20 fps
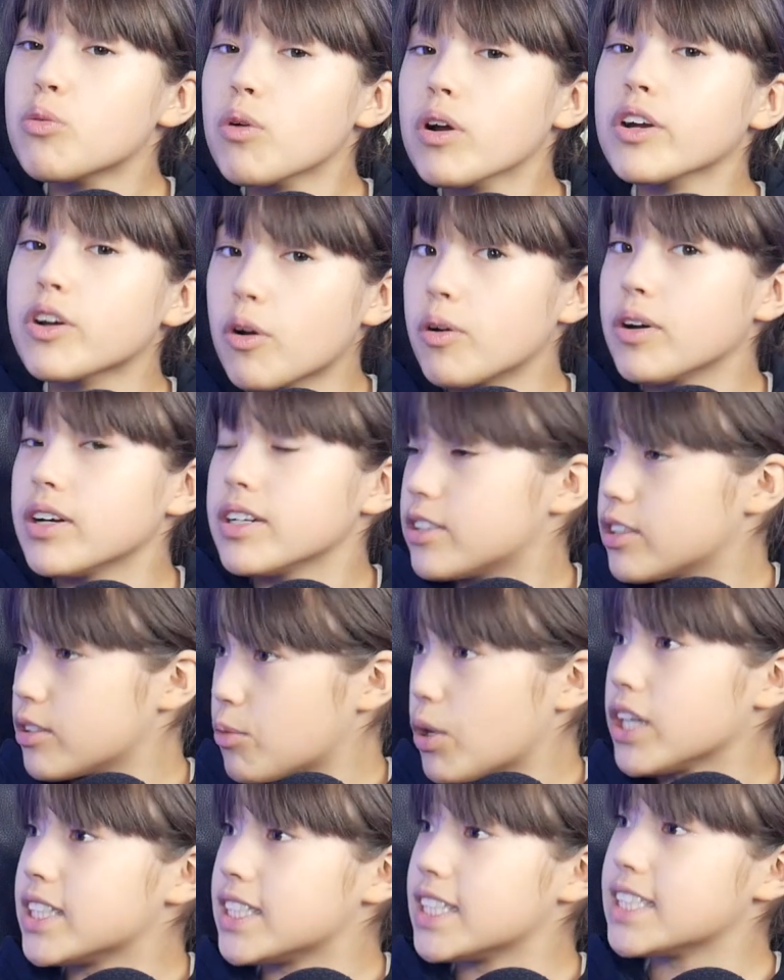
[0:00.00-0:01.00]
are going to
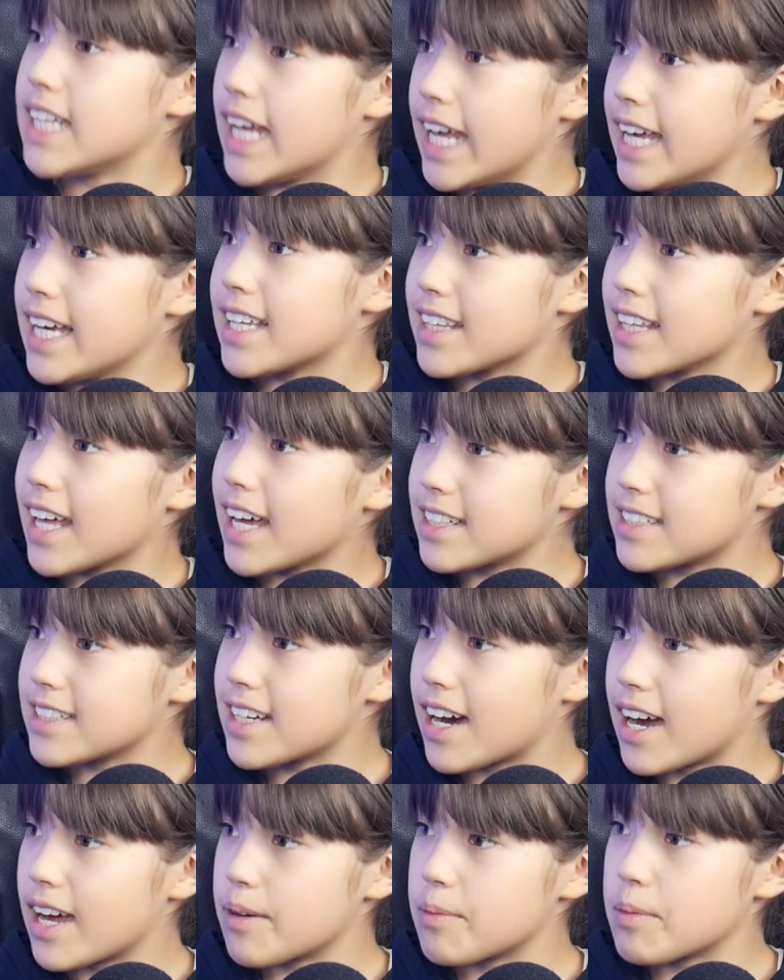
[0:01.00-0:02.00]
want to take that
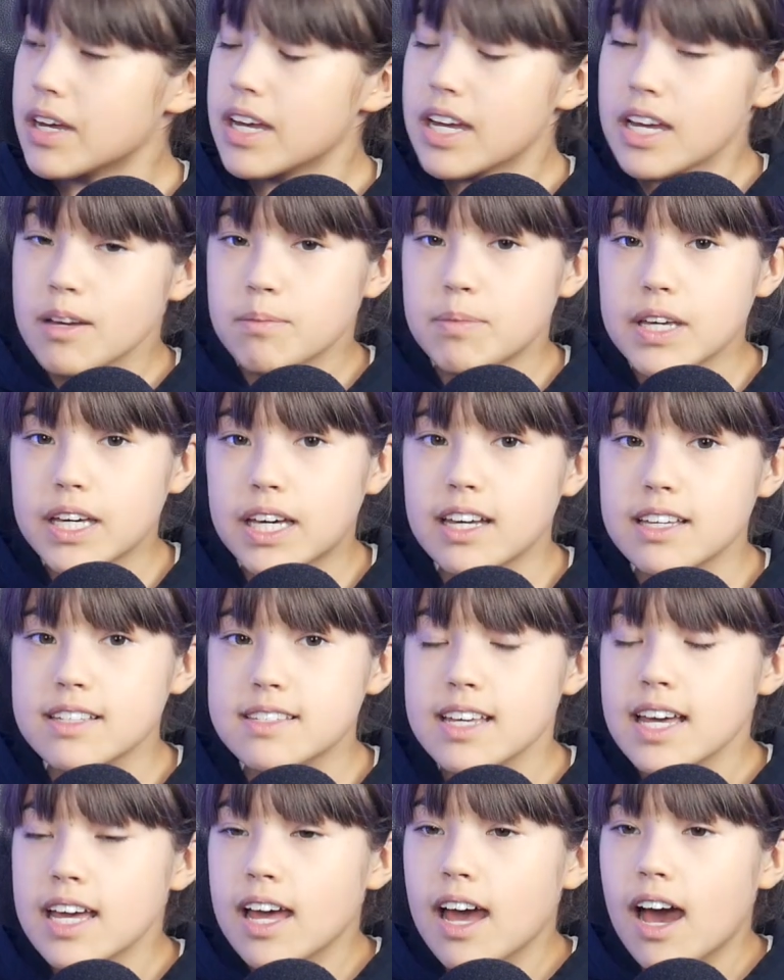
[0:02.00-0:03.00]
time, because
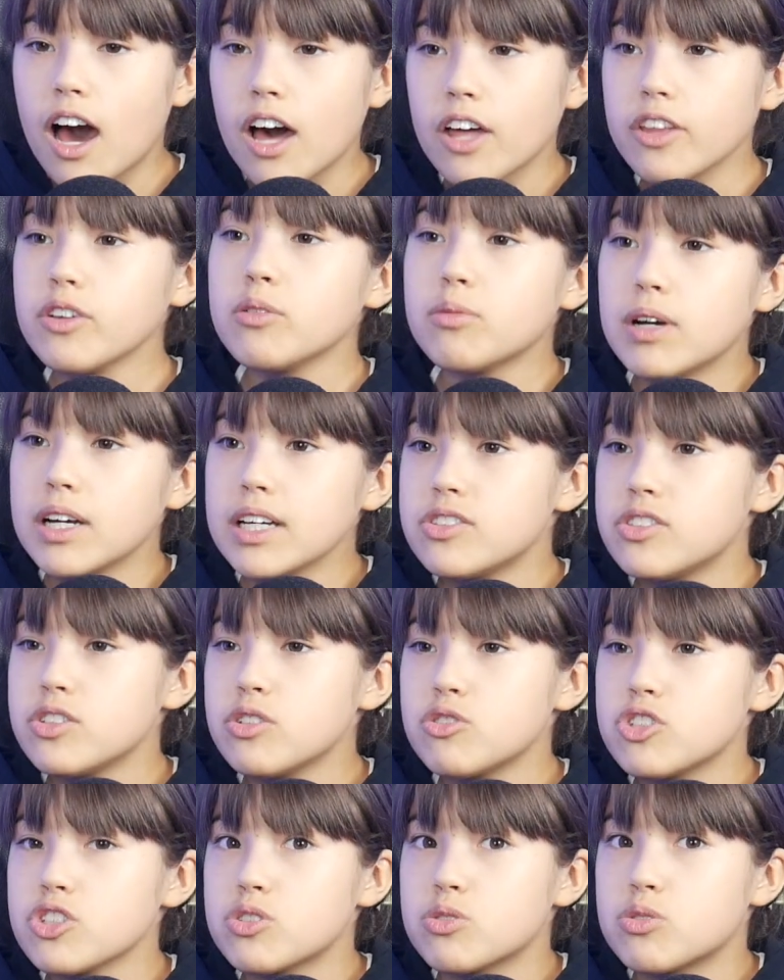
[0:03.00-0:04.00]
otherwise
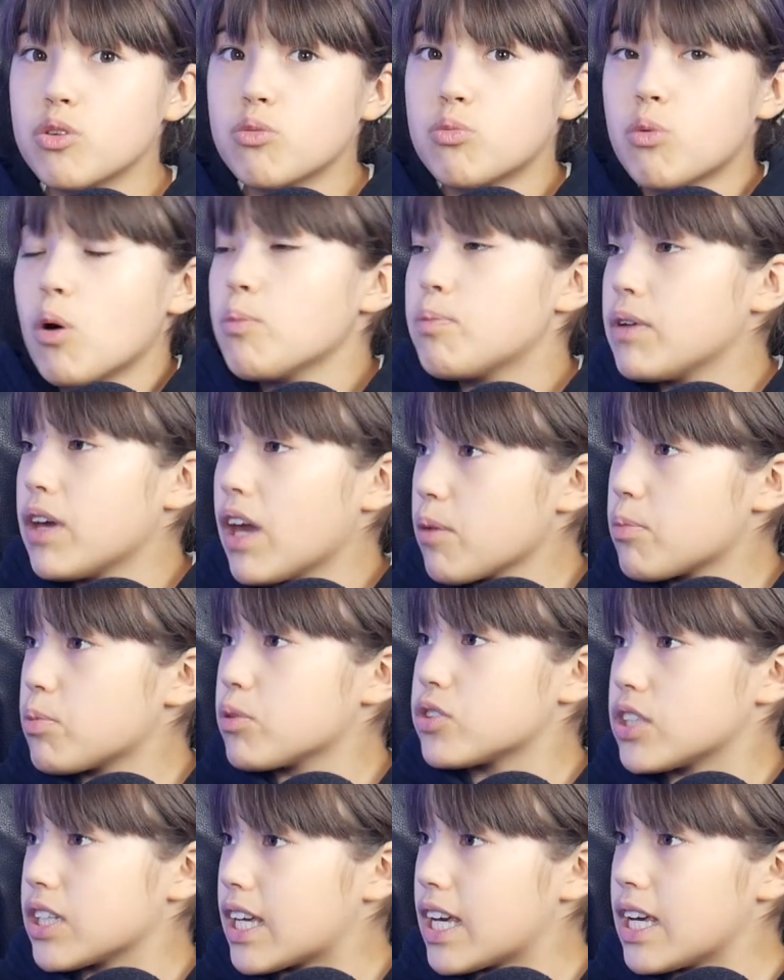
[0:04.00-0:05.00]
you won't be able
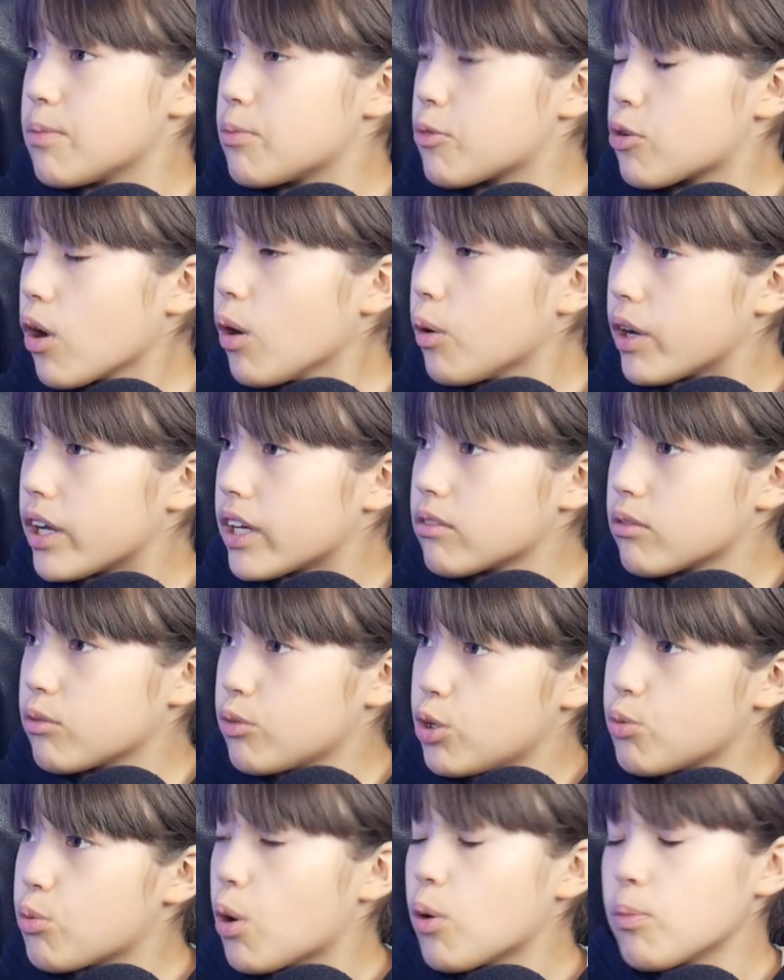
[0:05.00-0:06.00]
to keep growing.
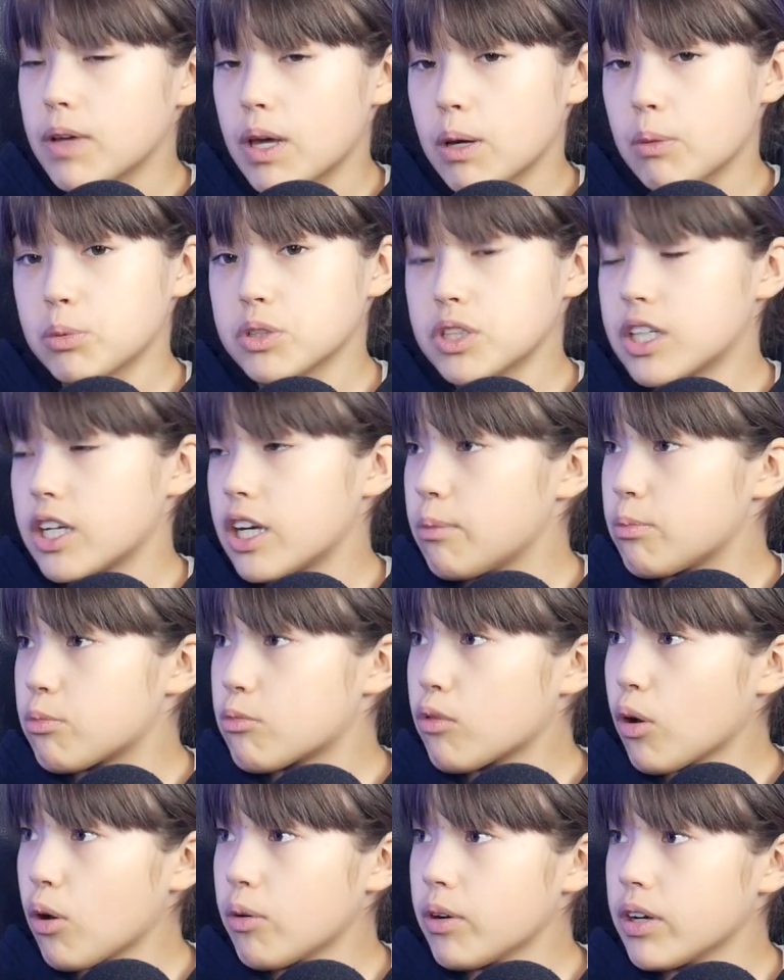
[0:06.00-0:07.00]
You won't be able to keep
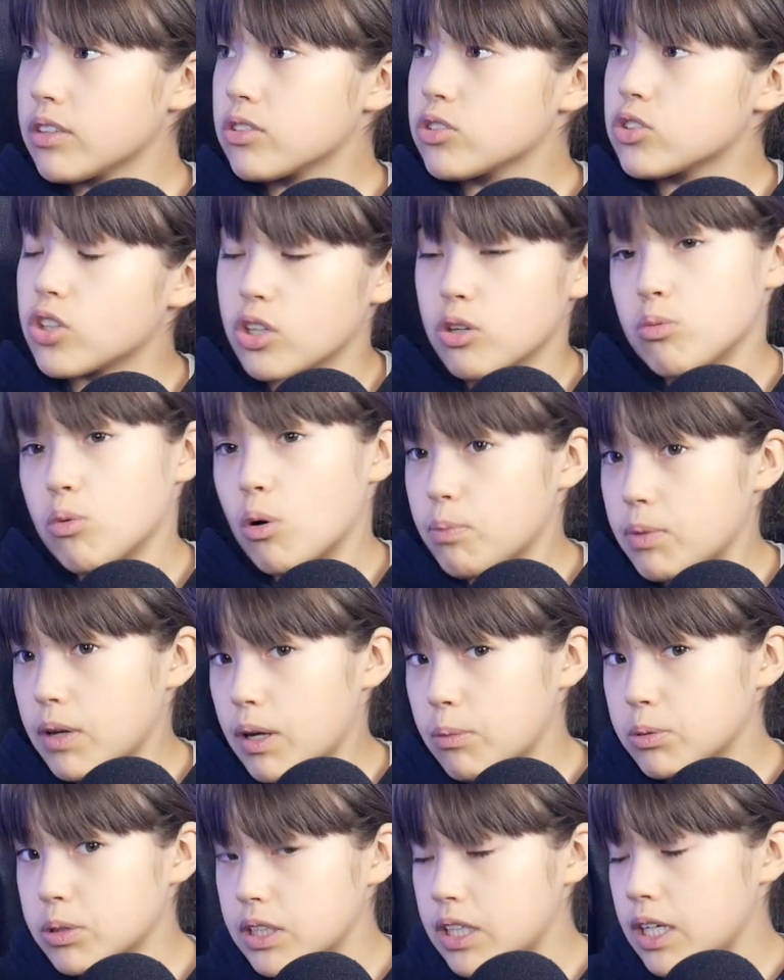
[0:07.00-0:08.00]
growing, so you won't be
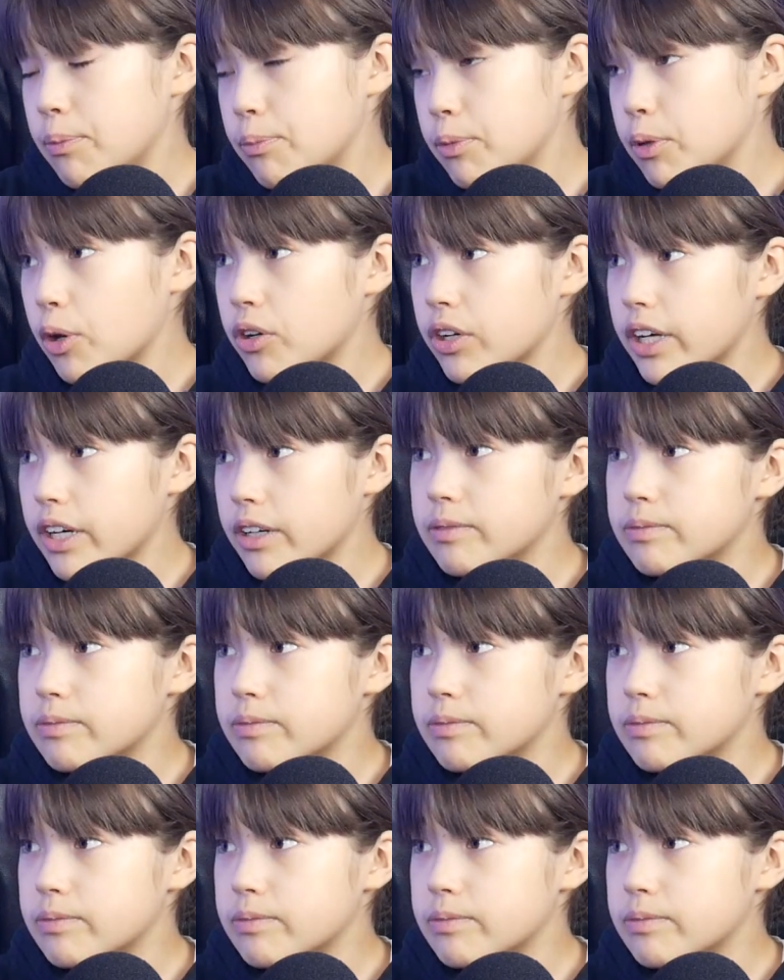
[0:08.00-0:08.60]
able to keep learning.